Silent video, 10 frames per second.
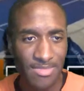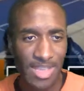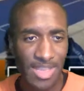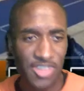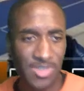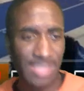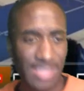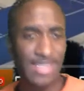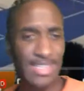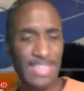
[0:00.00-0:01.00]
As you
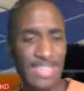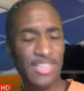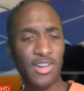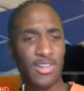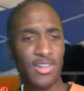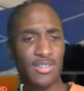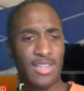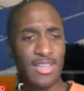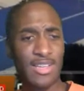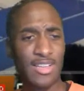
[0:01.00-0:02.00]
can see, our
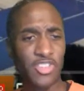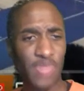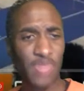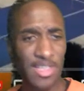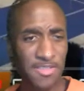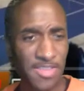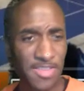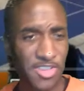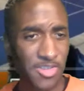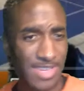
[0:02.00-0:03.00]
trail
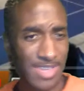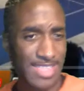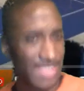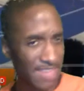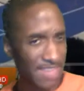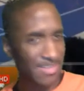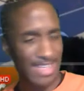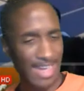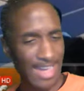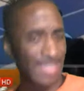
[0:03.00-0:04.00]
official, he never
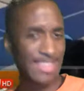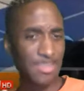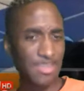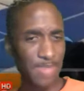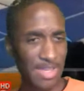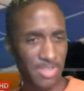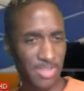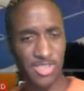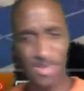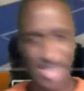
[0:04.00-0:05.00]
got in the picture.
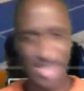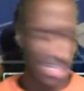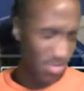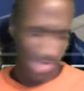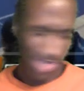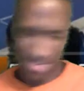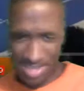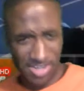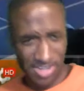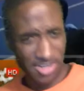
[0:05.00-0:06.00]
So again, you want to
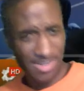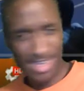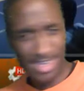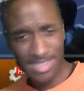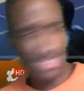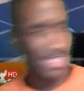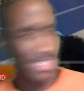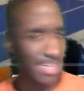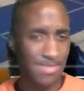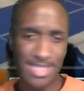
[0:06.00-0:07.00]
make sure you're hustling
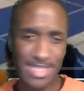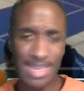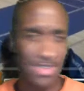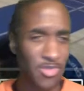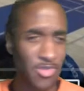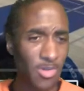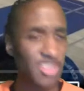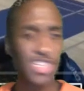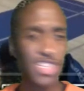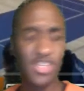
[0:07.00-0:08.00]
up and down the
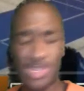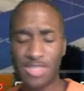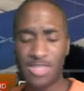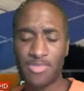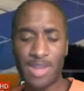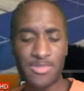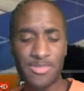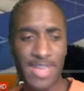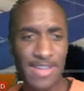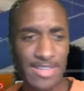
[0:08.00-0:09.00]
court so you're in the
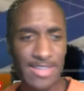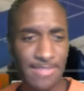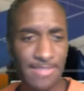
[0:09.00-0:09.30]
proper area.